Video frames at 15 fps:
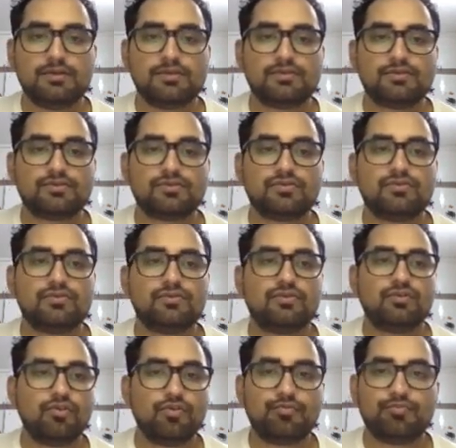so
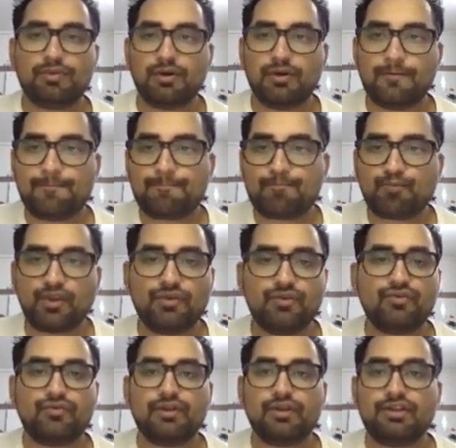hope
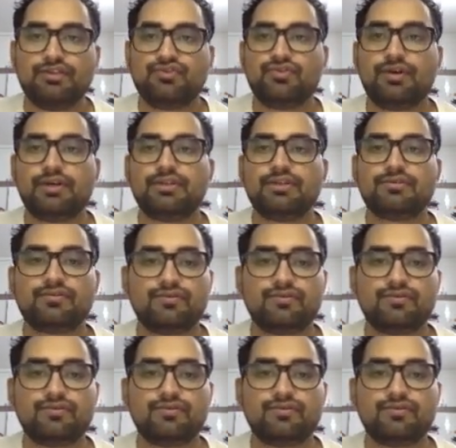you will enjoy this